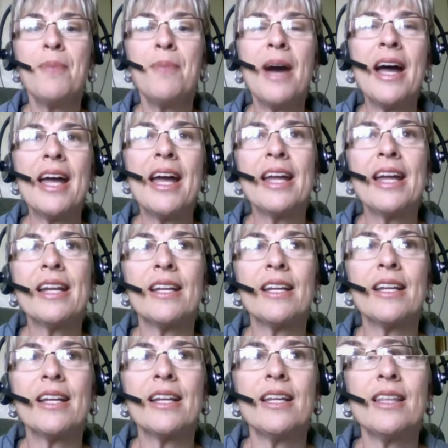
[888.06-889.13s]
But
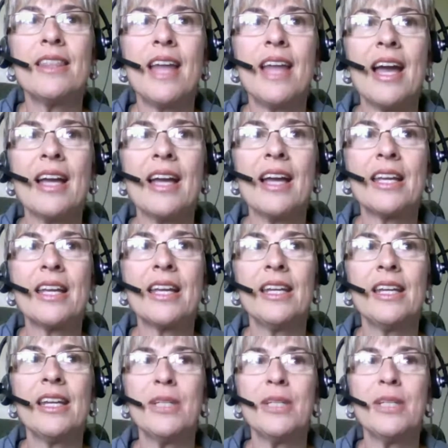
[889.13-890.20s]
that
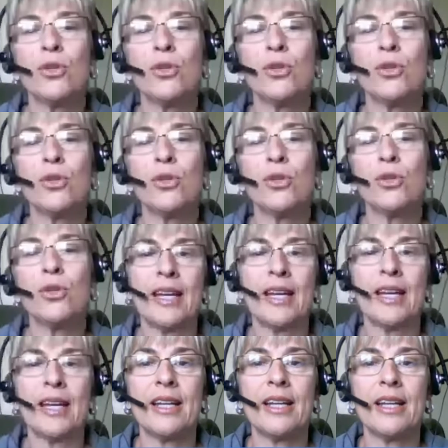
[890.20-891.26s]
can be turned
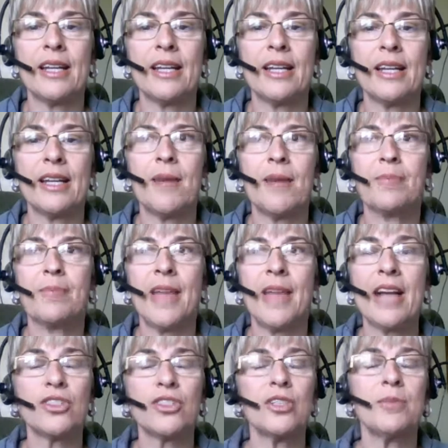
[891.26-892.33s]
around and
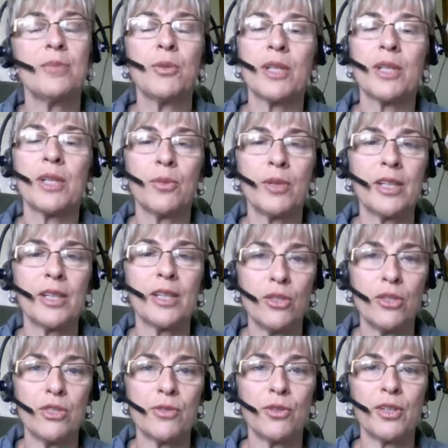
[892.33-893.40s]
actually be really, really
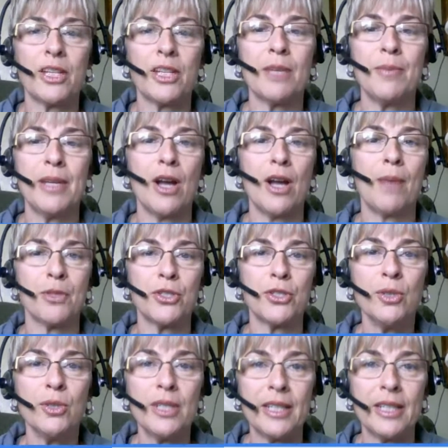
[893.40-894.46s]
useful. It can be an
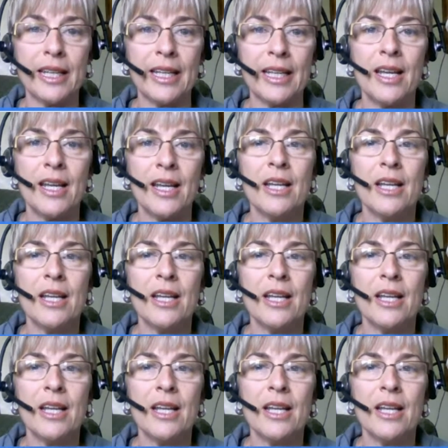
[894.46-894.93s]
opportunity.